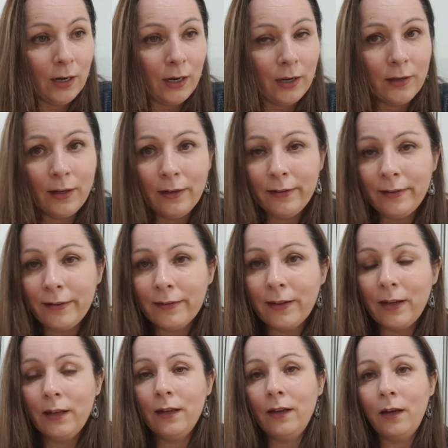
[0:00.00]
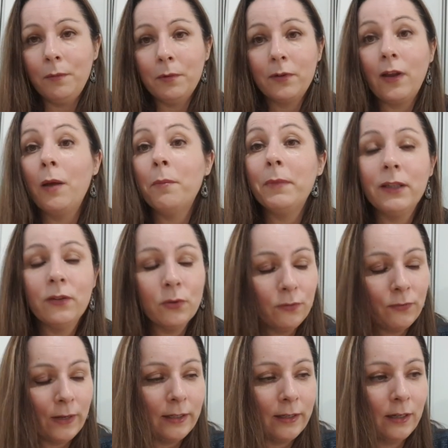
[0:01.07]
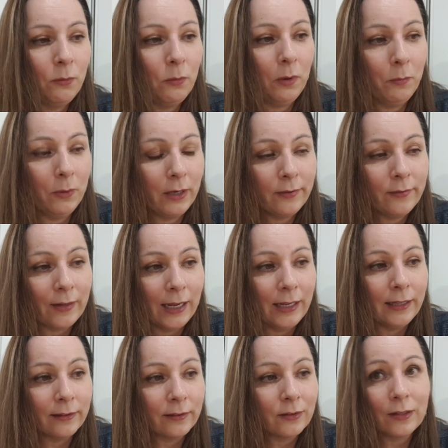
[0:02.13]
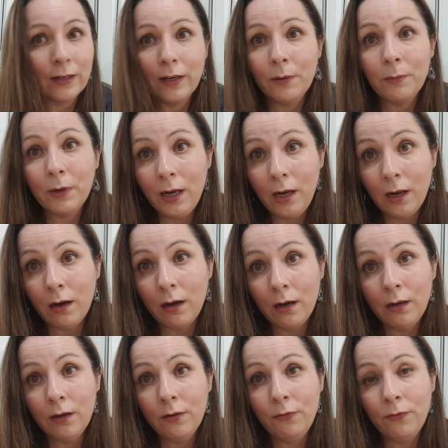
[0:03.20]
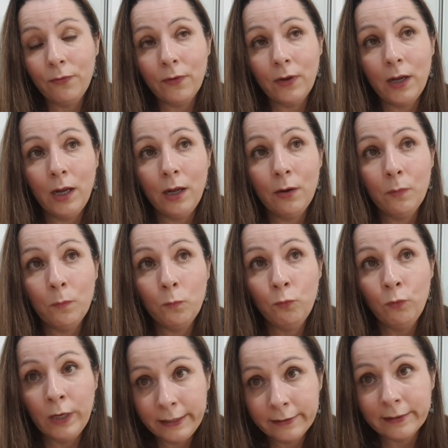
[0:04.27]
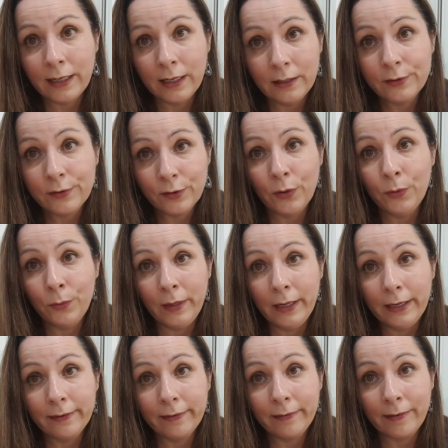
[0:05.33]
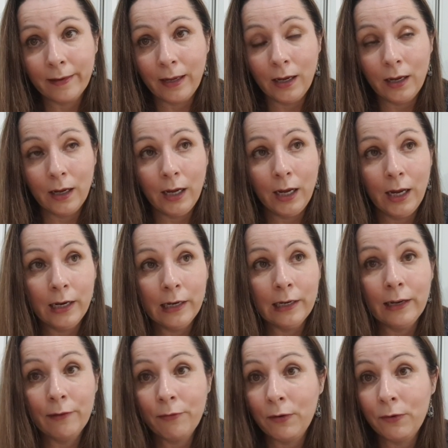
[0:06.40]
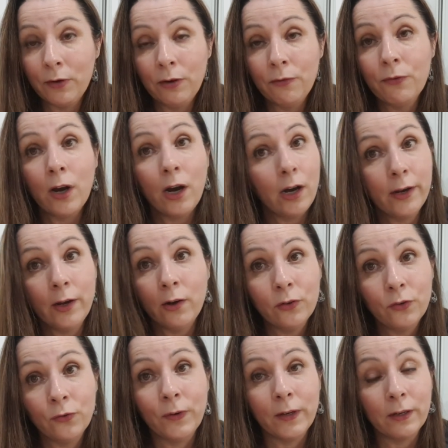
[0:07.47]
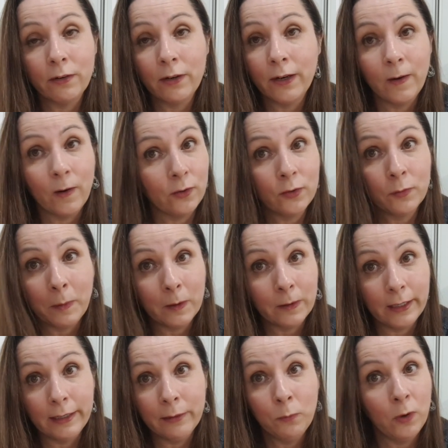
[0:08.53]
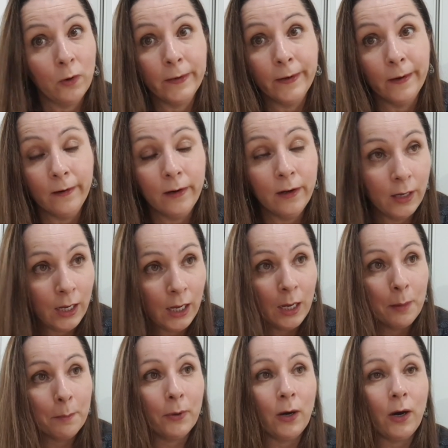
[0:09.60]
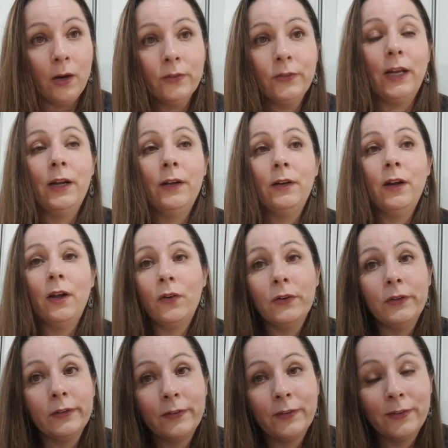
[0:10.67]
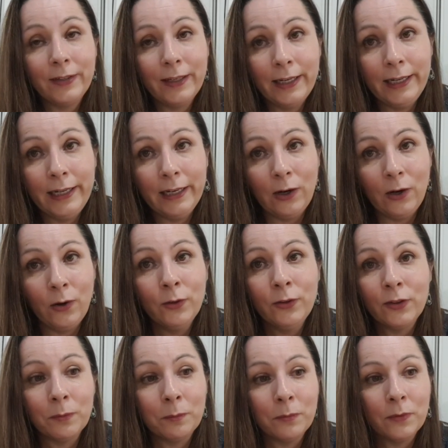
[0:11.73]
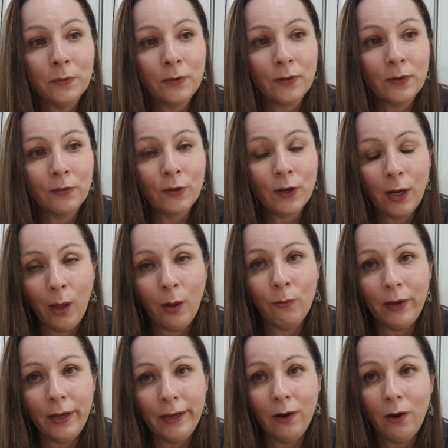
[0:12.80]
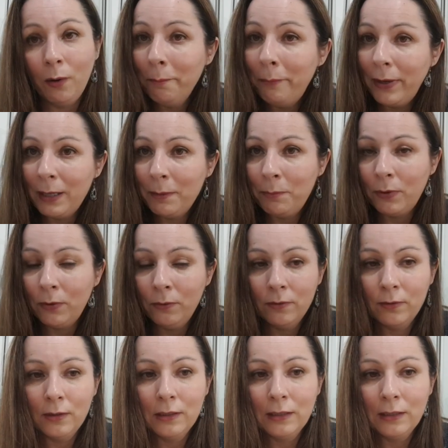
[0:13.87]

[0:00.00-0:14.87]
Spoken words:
I know this is going to, I don't mean to offend anyone when I say this, because I know a lot of resellers do this. And if you've got a nice figure and a nice body, why not? But I don't like seeing items of clothing on people.